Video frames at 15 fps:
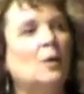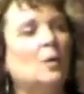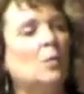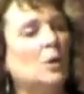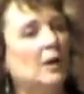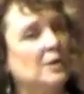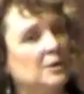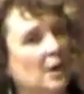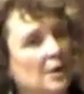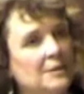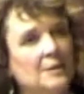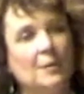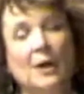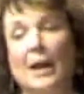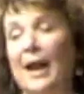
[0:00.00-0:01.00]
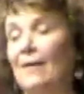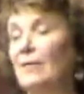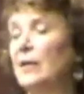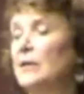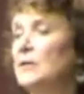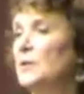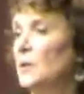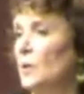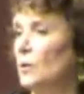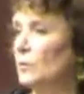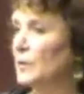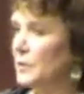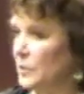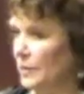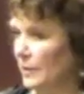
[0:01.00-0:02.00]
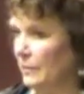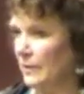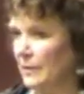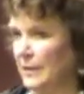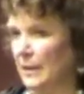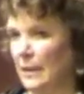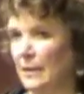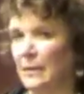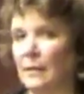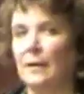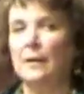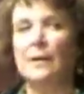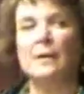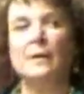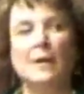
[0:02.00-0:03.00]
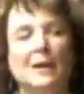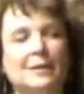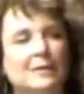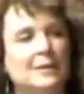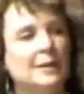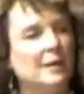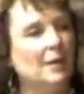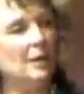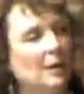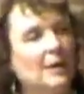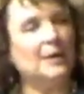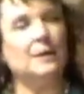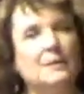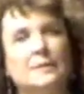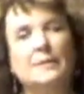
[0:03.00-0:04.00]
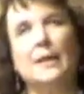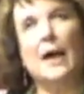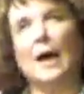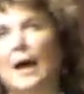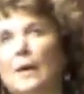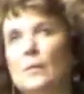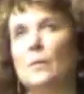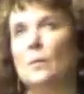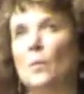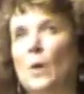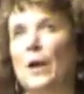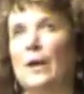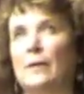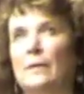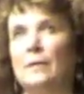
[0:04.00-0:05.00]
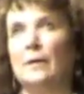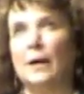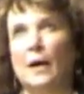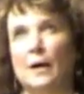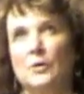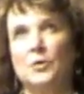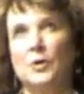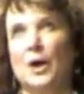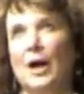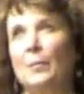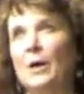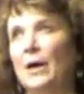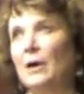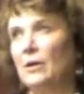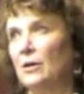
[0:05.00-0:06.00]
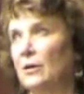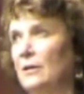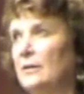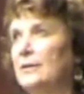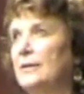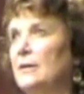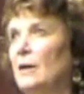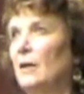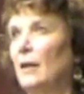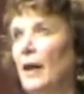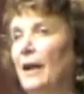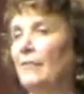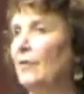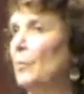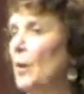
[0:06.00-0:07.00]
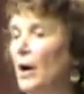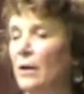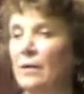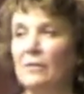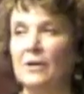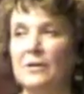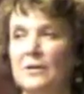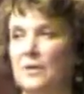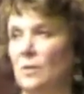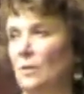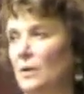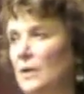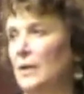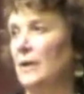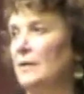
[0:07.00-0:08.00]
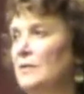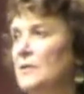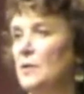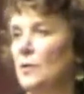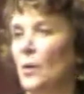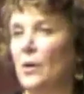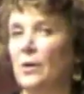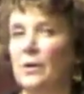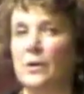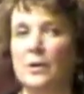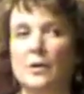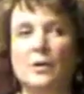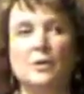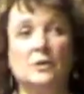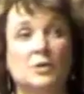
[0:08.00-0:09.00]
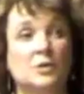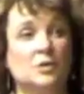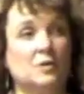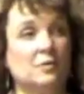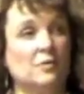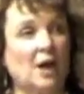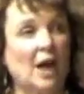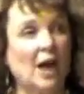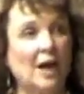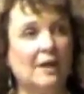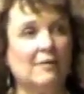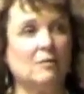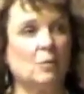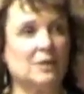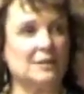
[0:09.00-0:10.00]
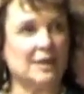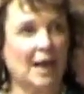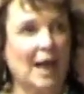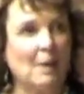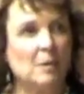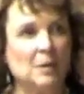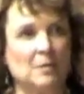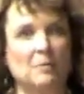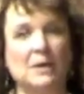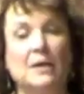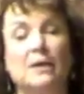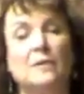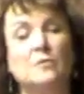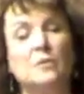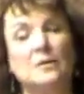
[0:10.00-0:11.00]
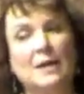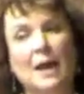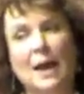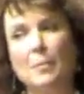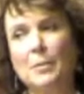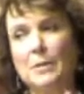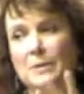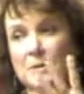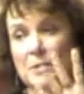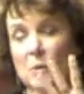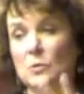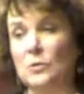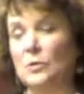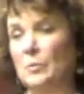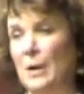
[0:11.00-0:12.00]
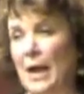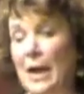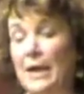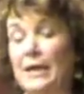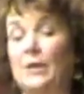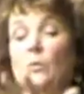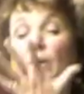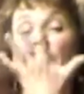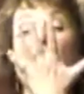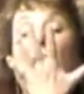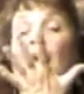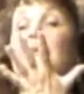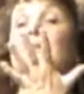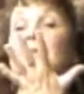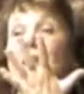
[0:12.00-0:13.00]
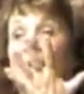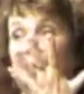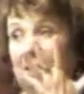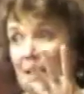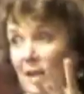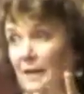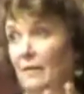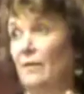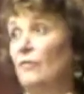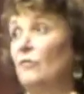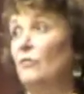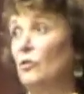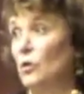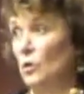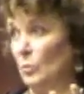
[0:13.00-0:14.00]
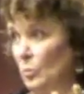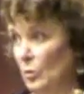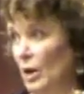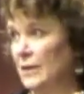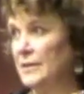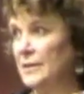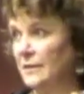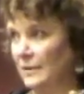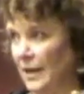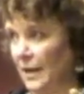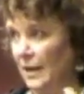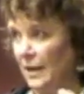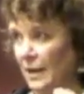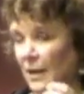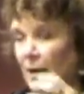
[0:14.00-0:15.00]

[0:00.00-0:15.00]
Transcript: When I talked about having a soul retrieval done, the idea is that when trauma occurs in our life, a part of our soul leaves in order to survive what's happened, because what's happened is so traumatic, you cannot take in the full brunt of it.